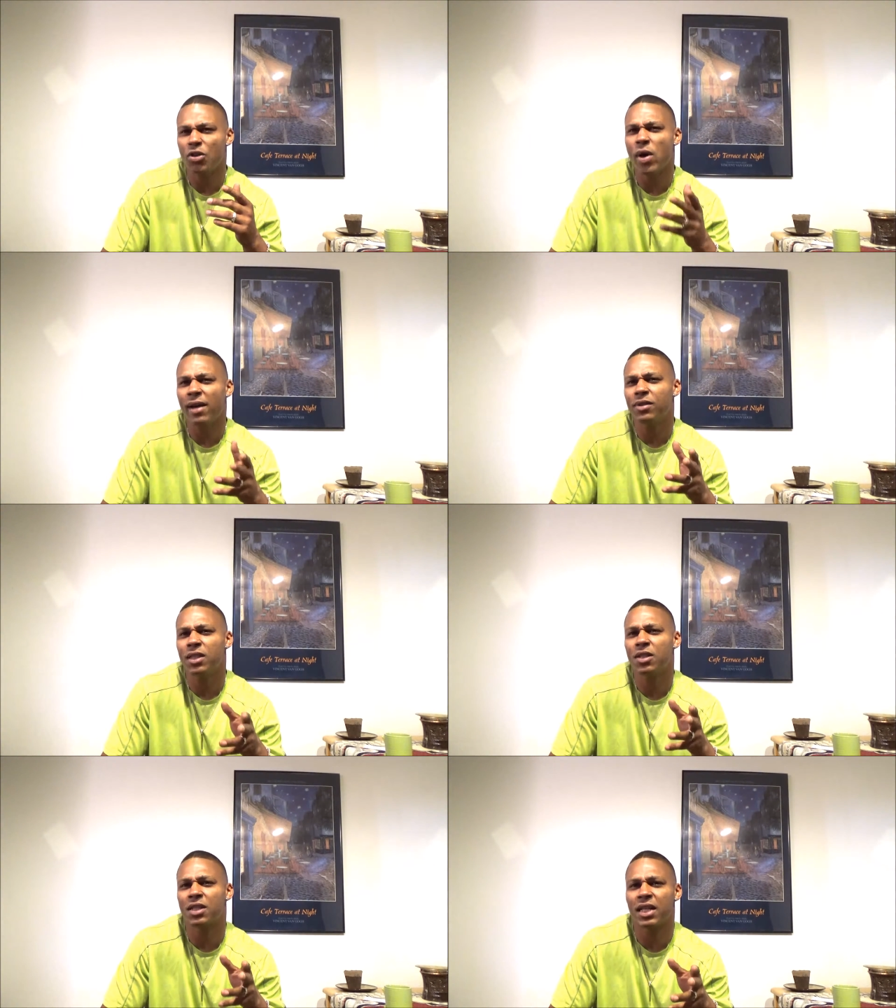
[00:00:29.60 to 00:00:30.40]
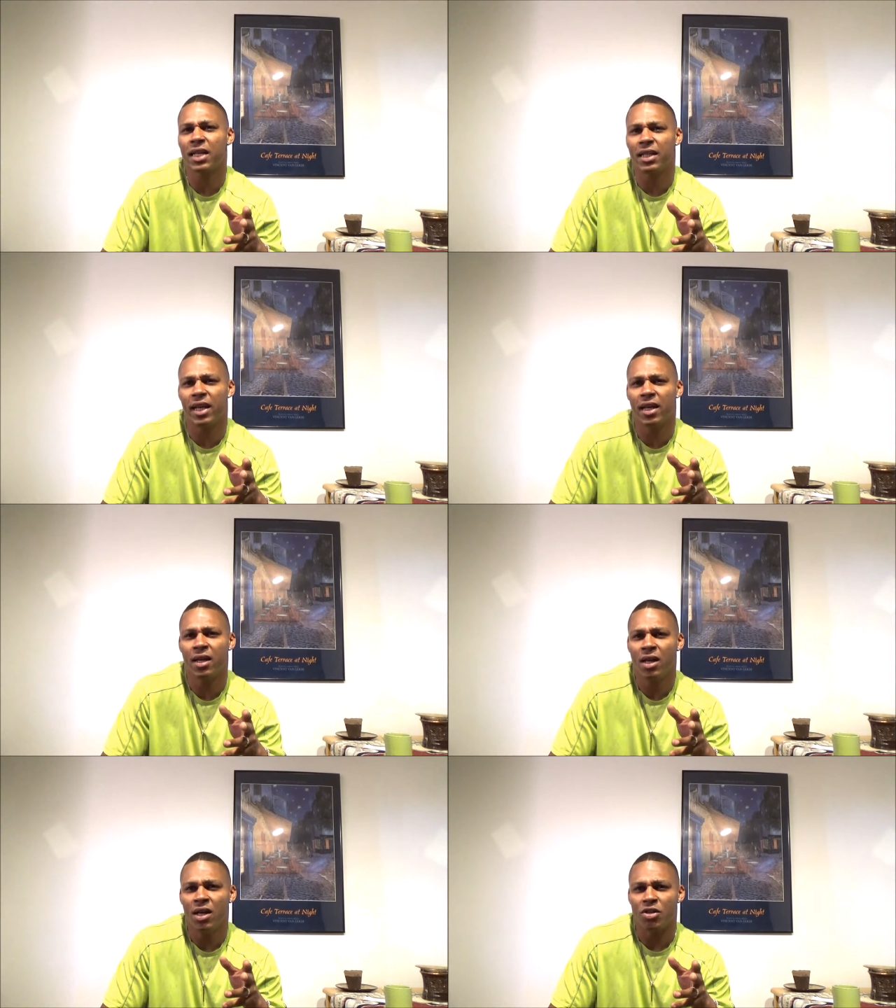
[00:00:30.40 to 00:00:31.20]
have to understand that
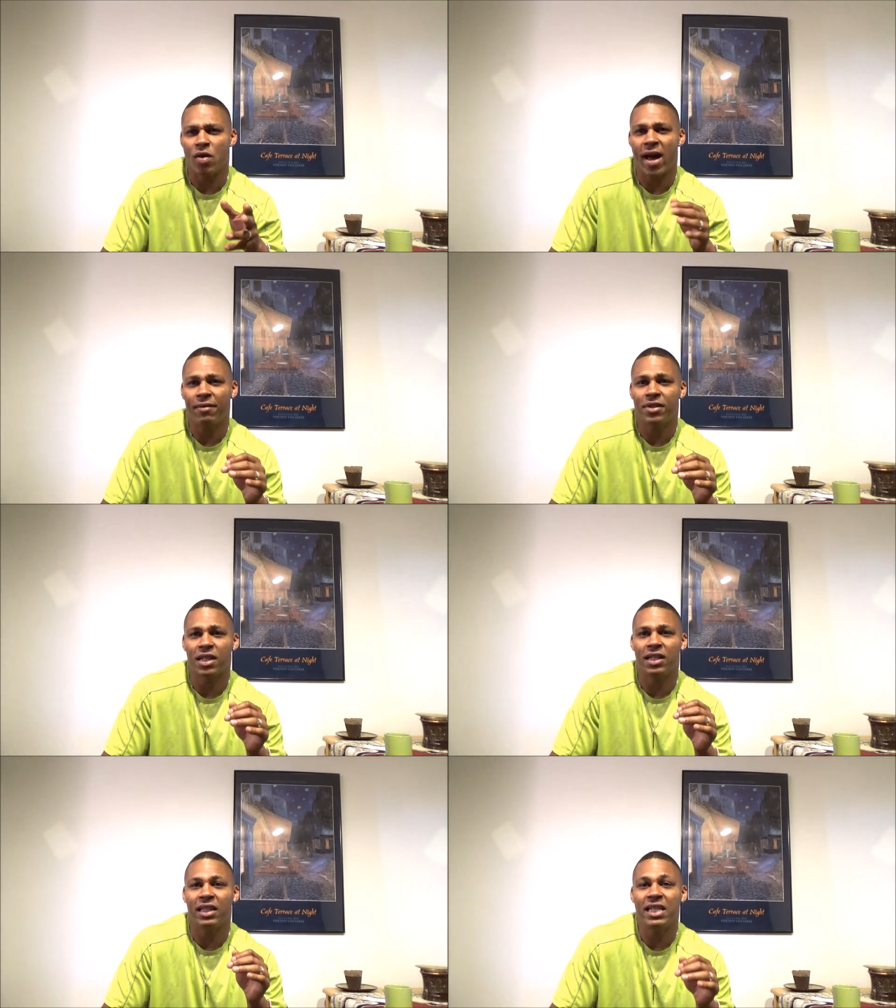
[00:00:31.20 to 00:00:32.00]
you have to at